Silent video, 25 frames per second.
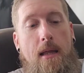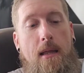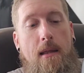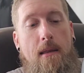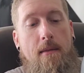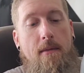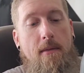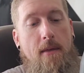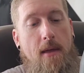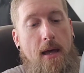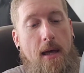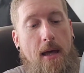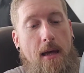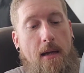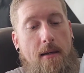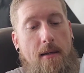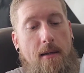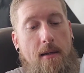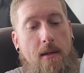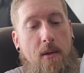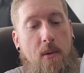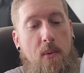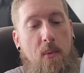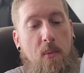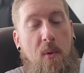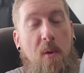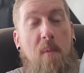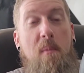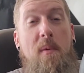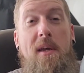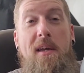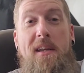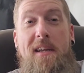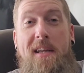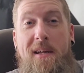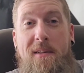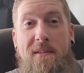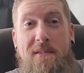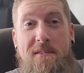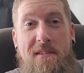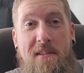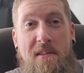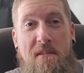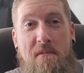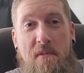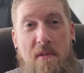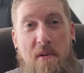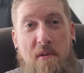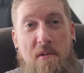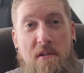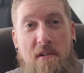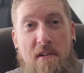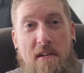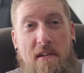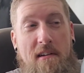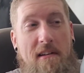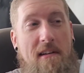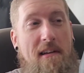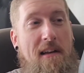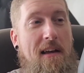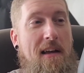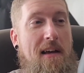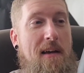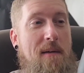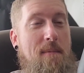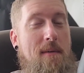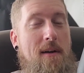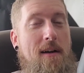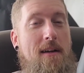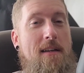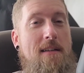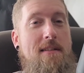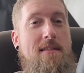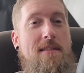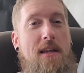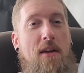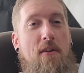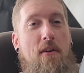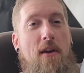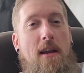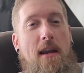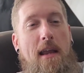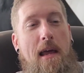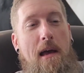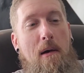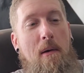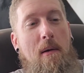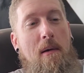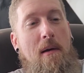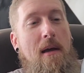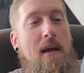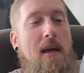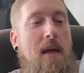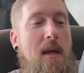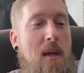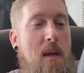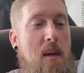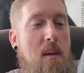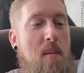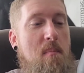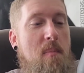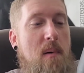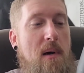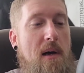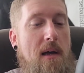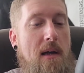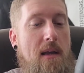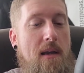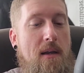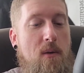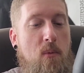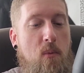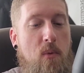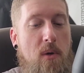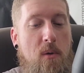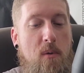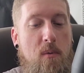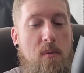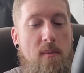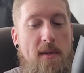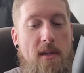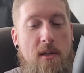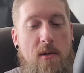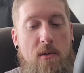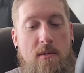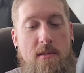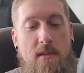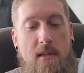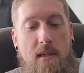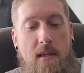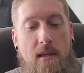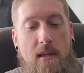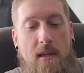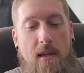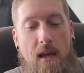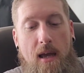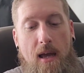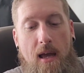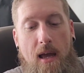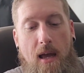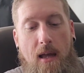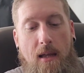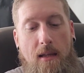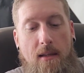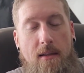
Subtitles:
that will be announced in the future. I'm not going to say it right now, but we will be using a